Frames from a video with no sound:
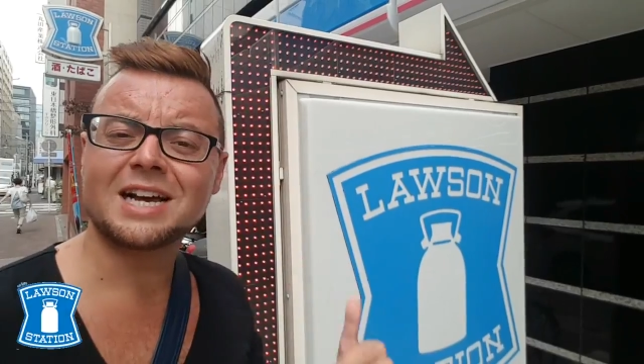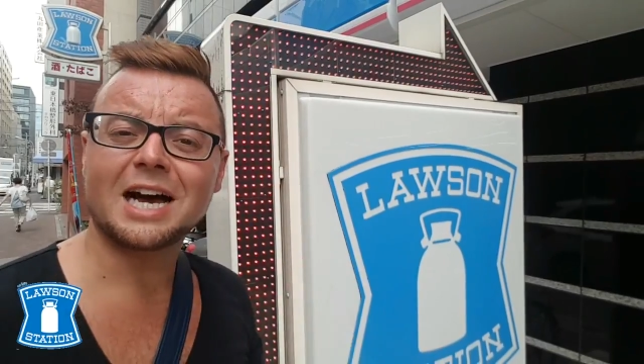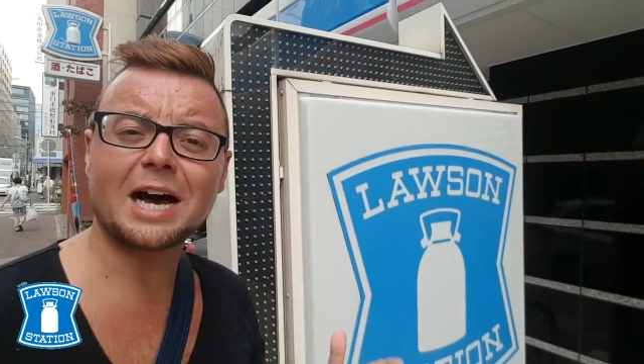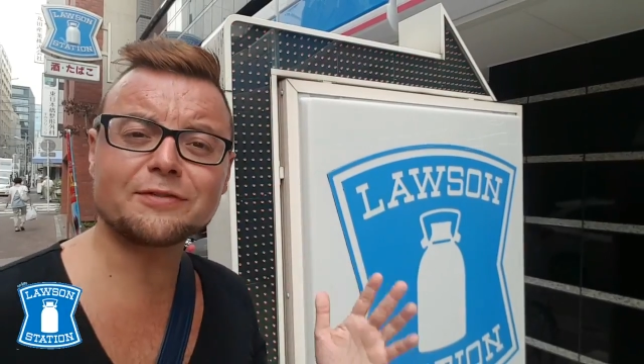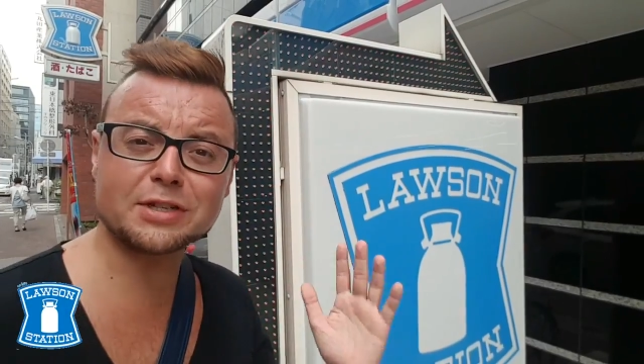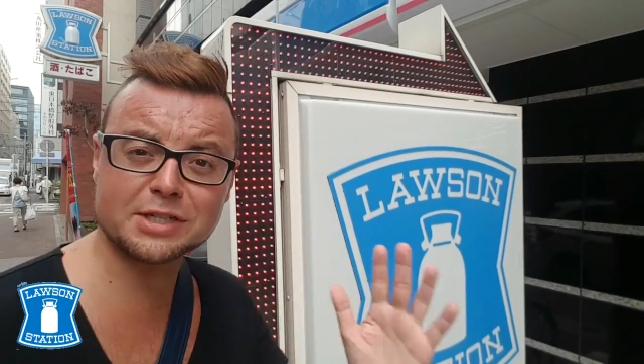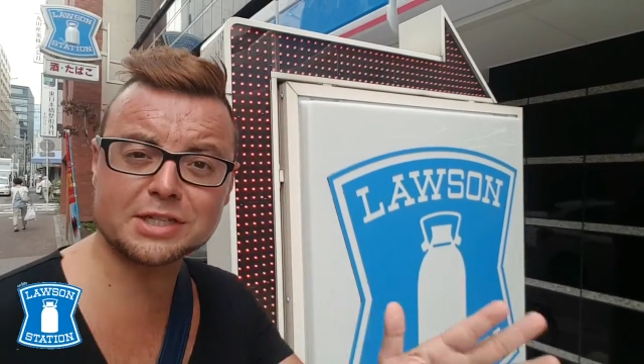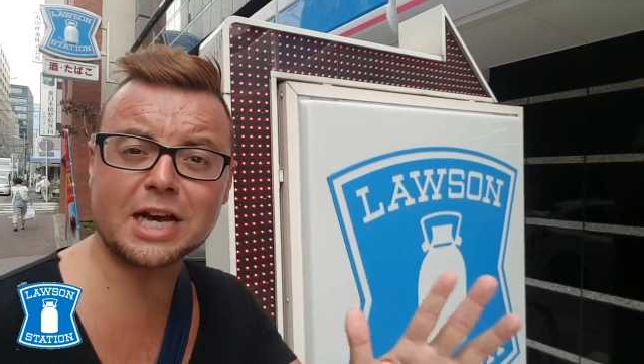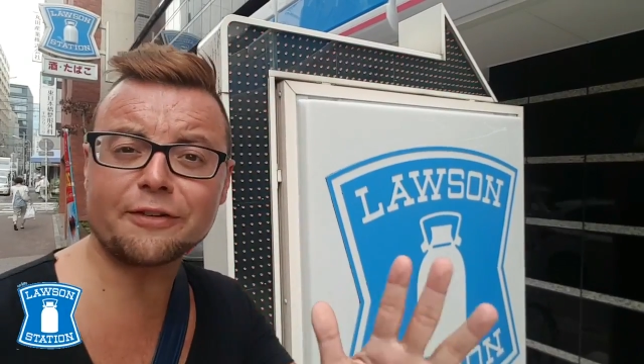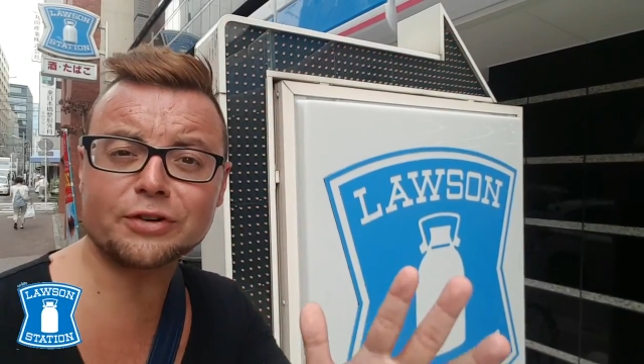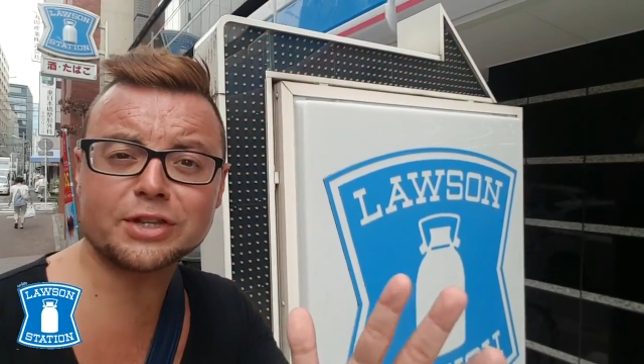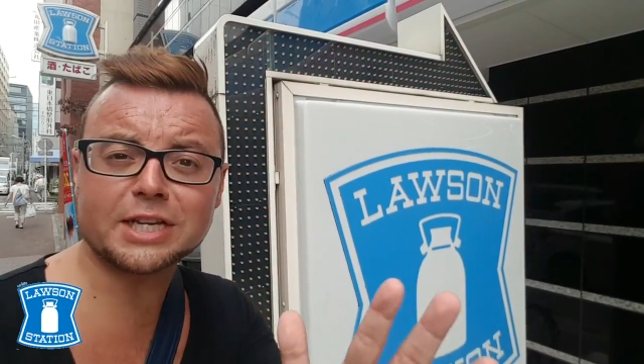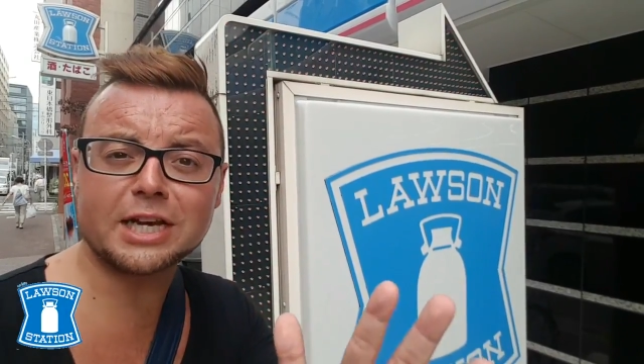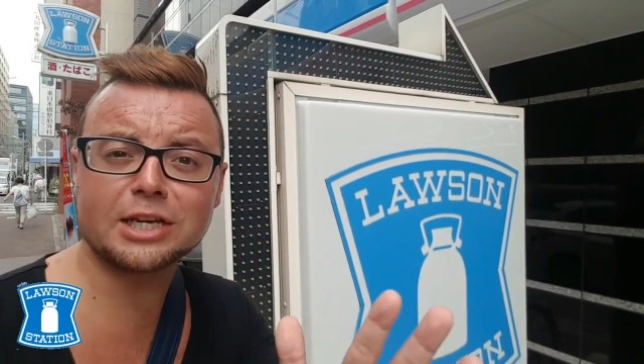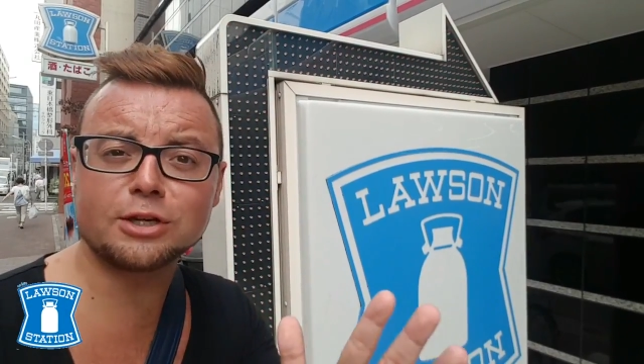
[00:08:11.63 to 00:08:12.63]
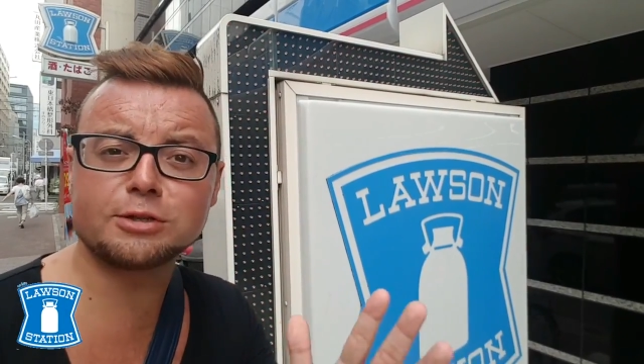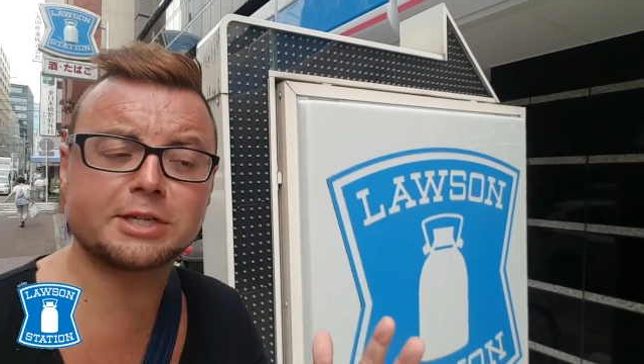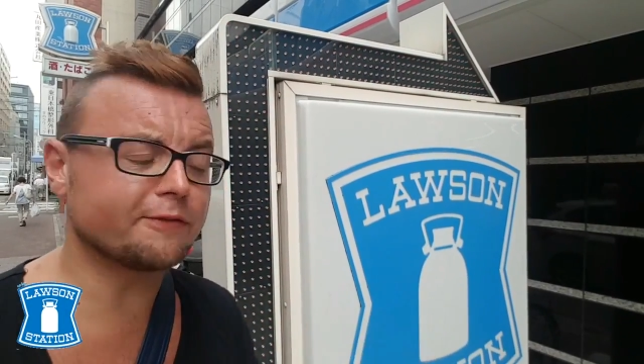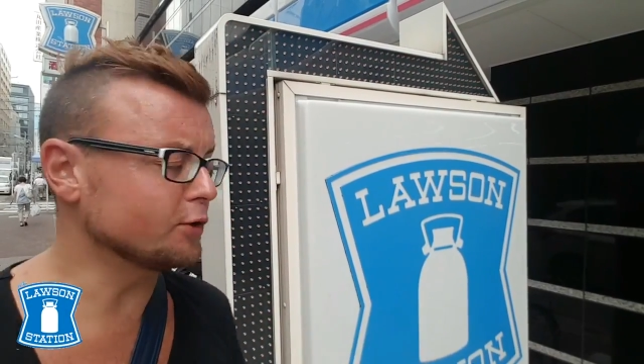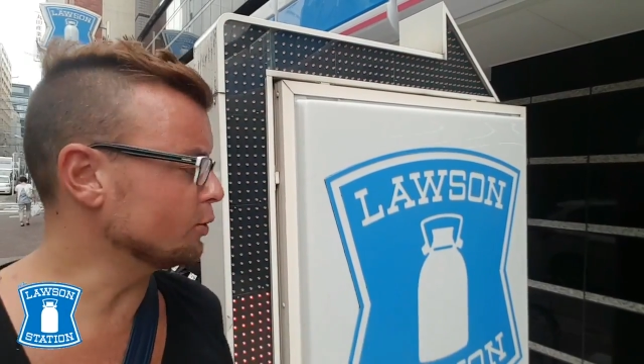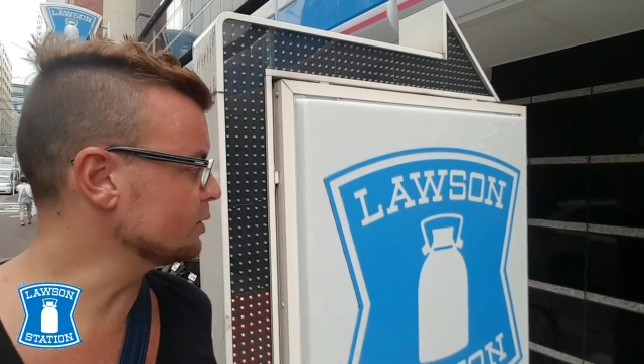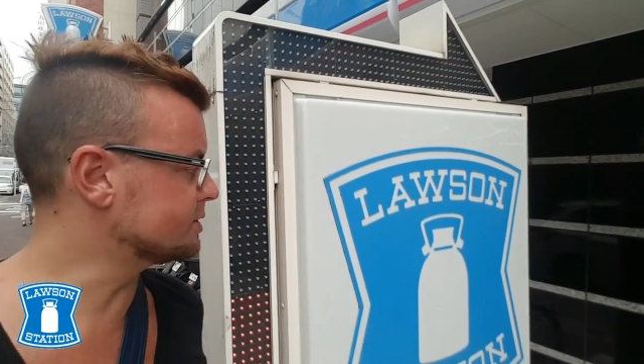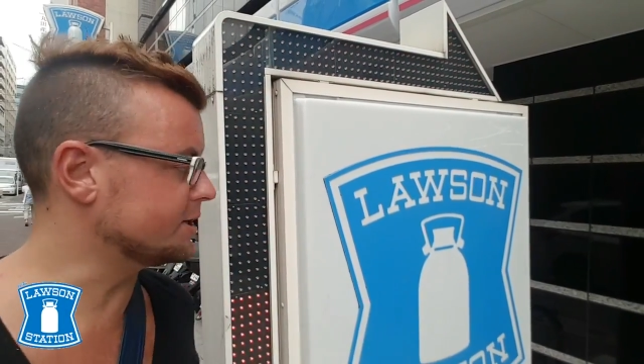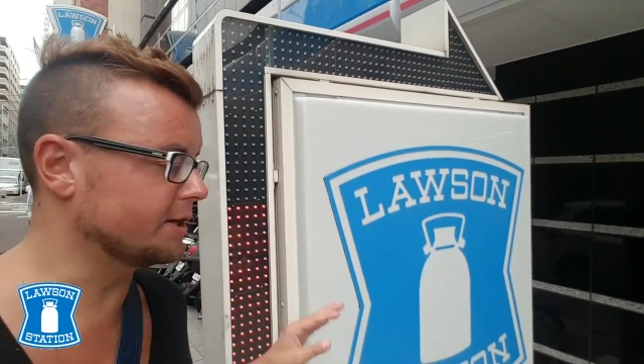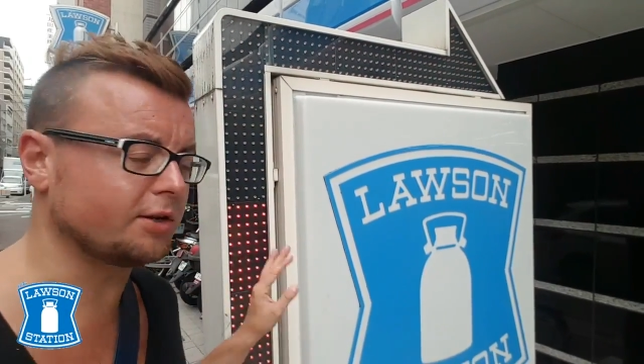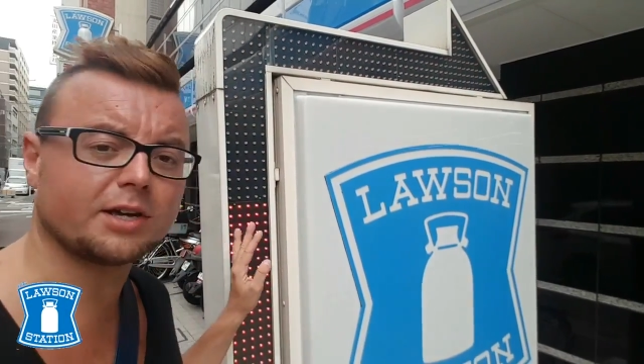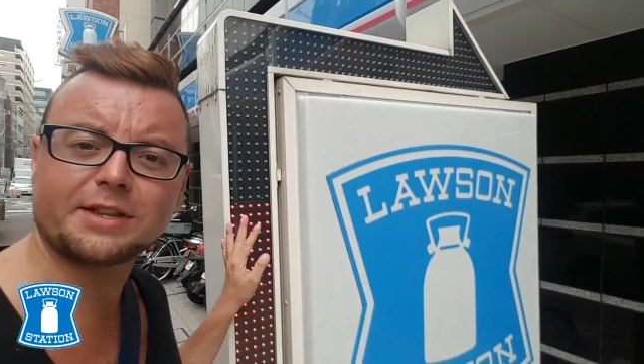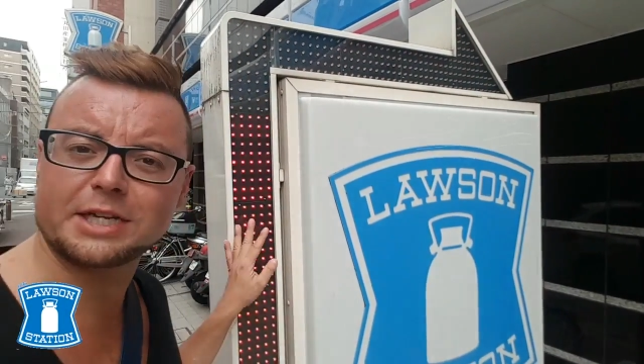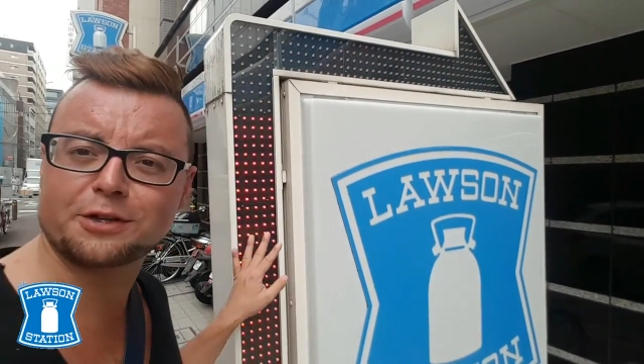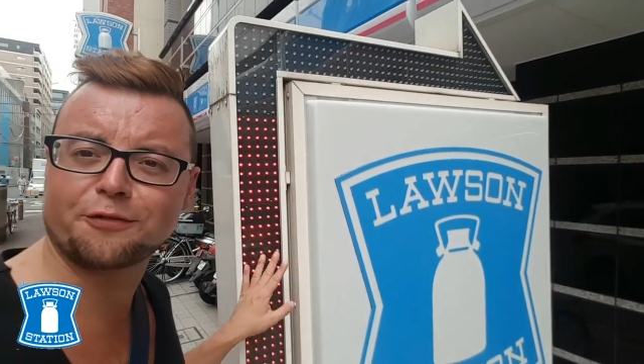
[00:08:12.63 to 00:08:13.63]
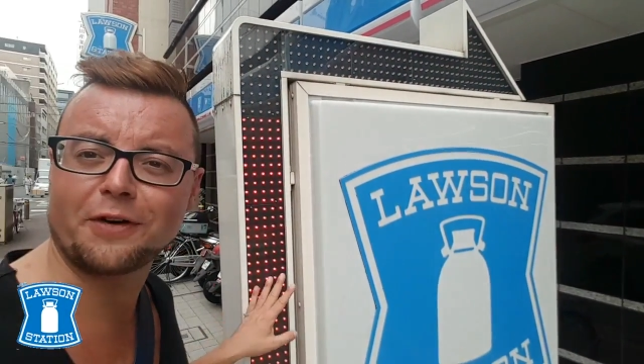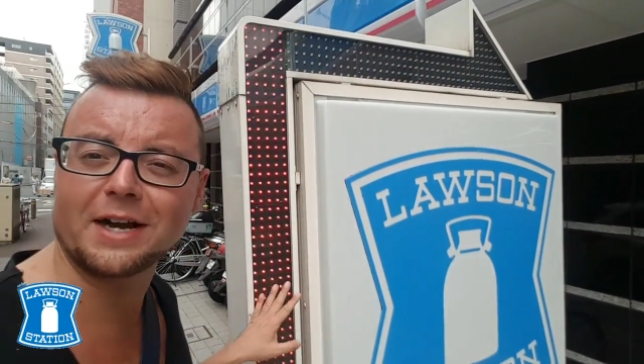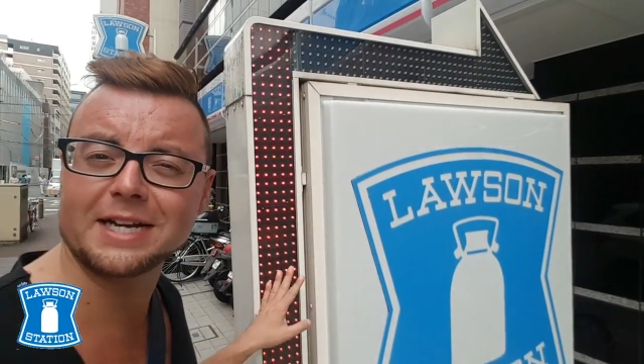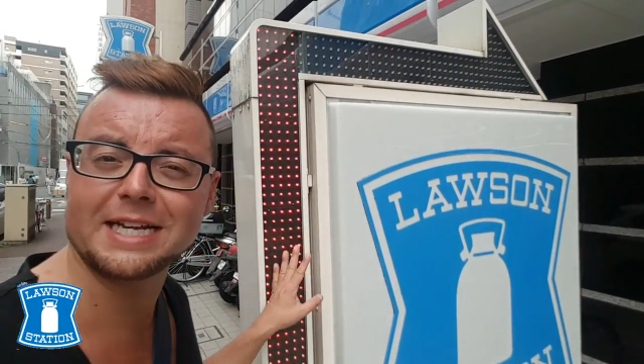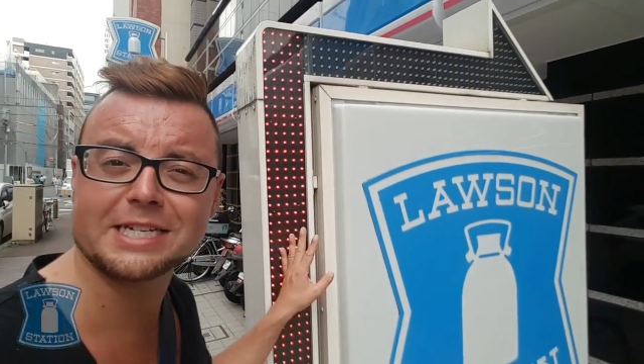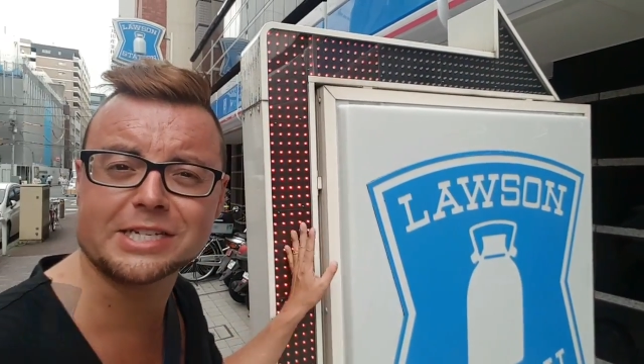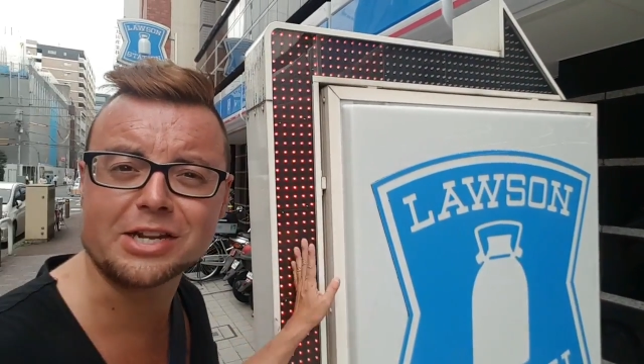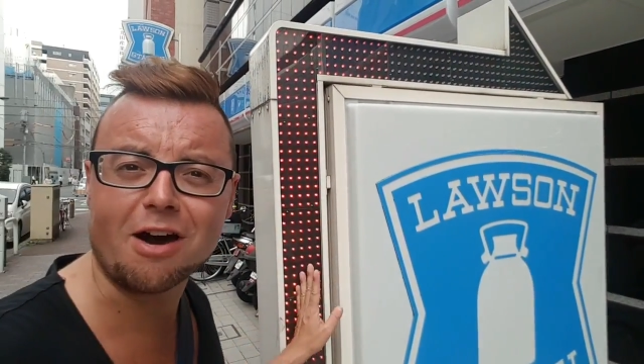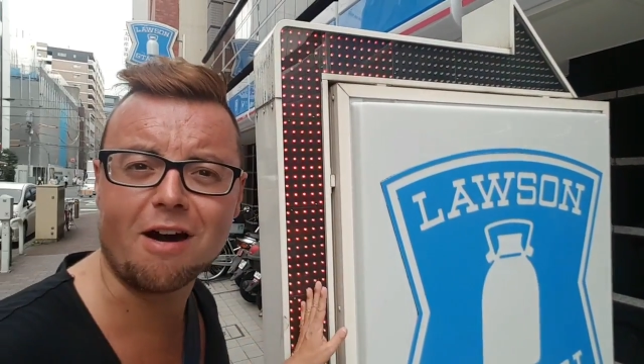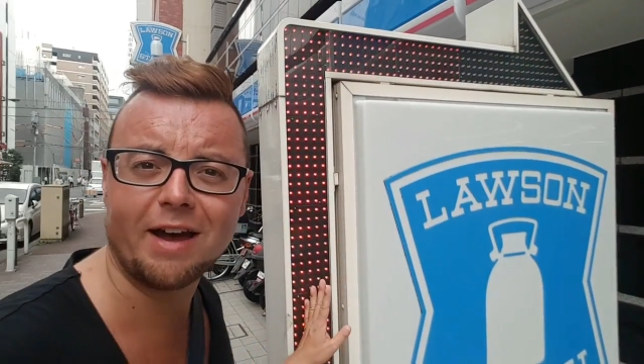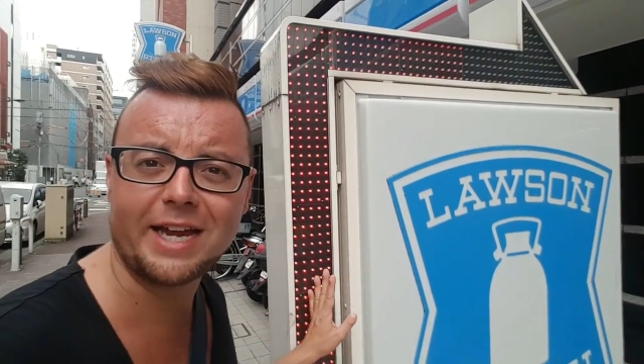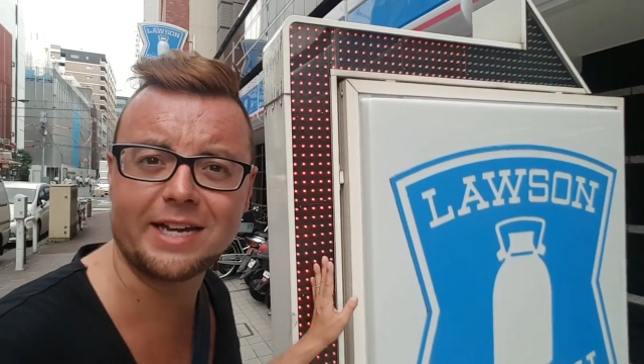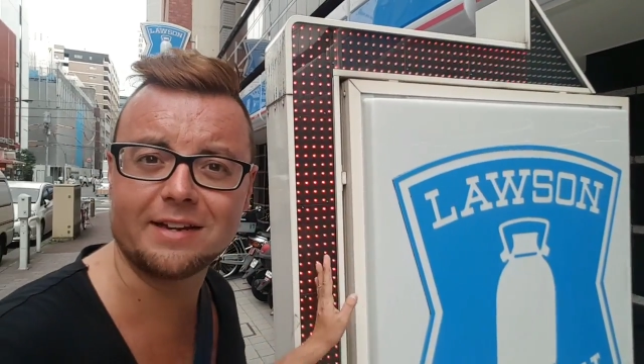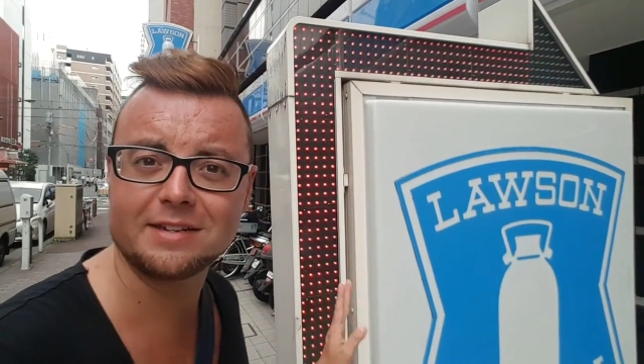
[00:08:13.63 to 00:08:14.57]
I've discovered the elusive Lawson. Look at this funky sign.